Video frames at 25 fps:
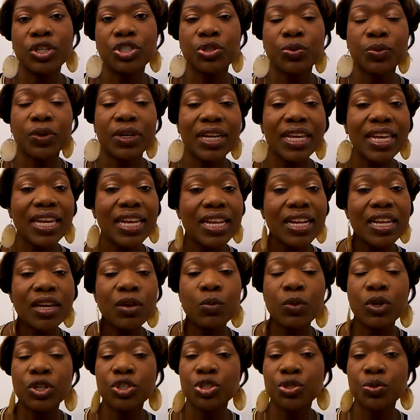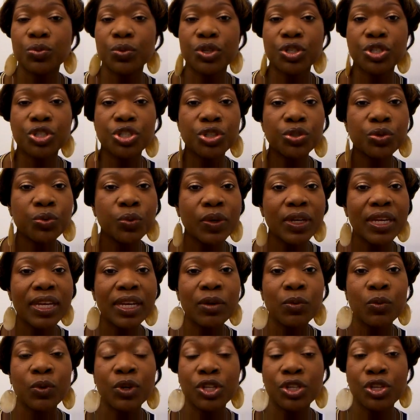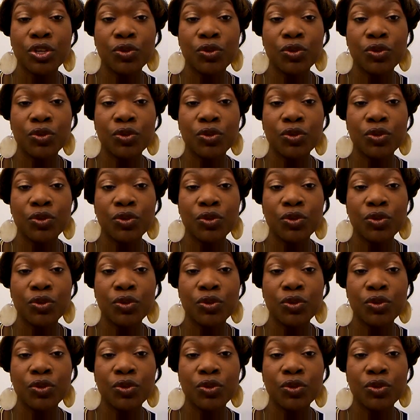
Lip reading: what you were eating, what you were doing.